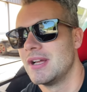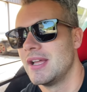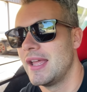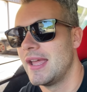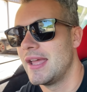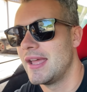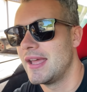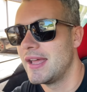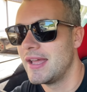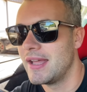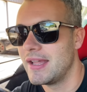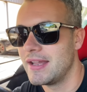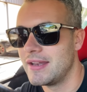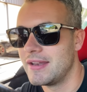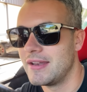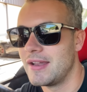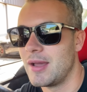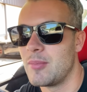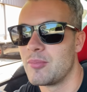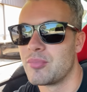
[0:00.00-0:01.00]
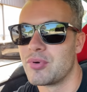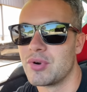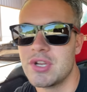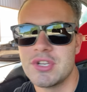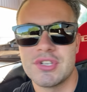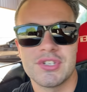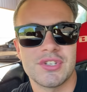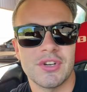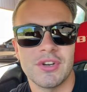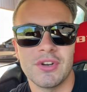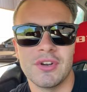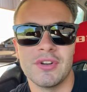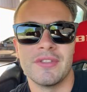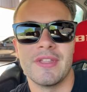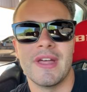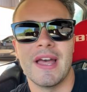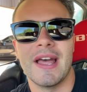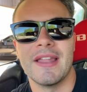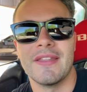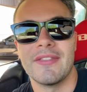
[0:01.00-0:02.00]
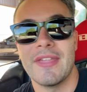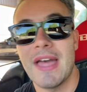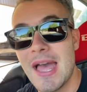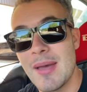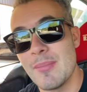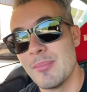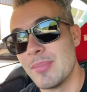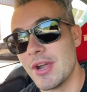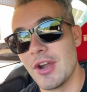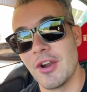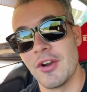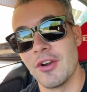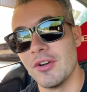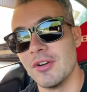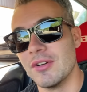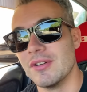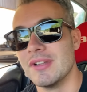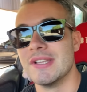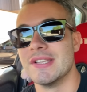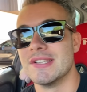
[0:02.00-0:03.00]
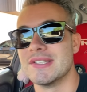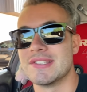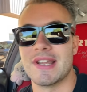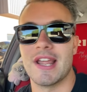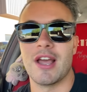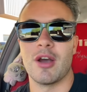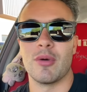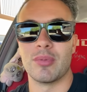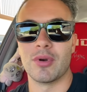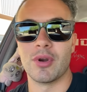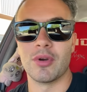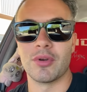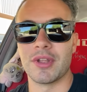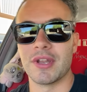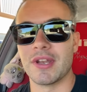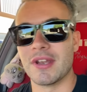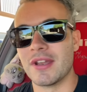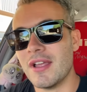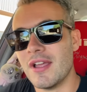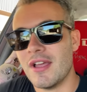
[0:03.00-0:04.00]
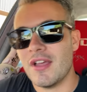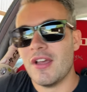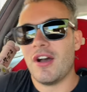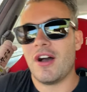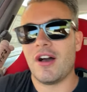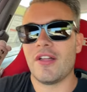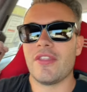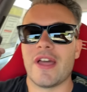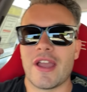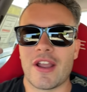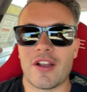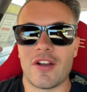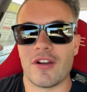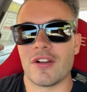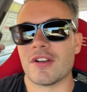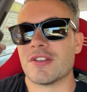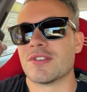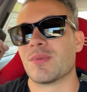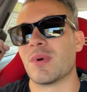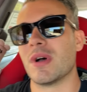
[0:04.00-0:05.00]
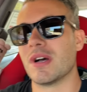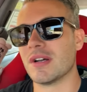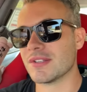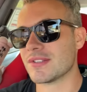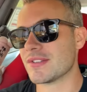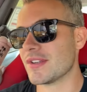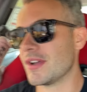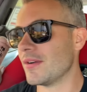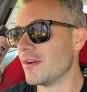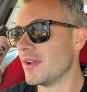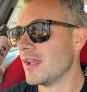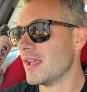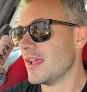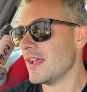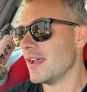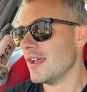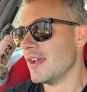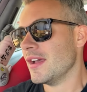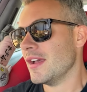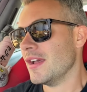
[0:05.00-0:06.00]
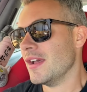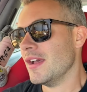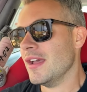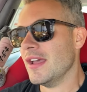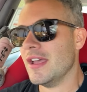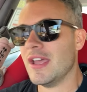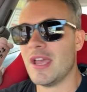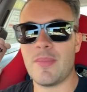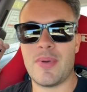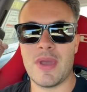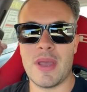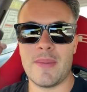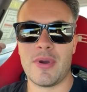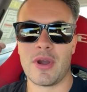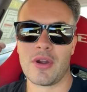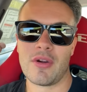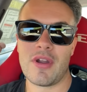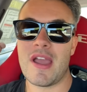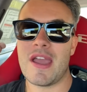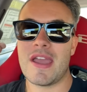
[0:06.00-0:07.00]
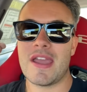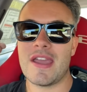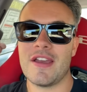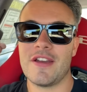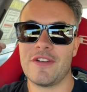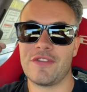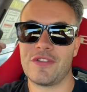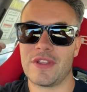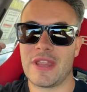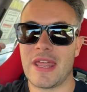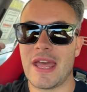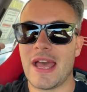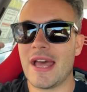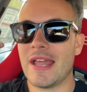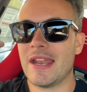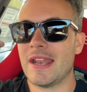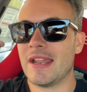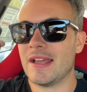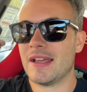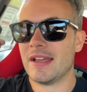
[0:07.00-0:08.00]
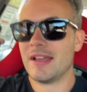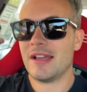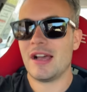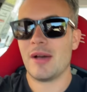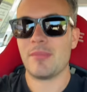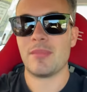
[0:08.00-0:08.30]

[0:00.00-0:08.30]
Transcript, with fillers: and I'm pretty sure that that barrel is now broken on that car as well so hip hip hooray for that I'm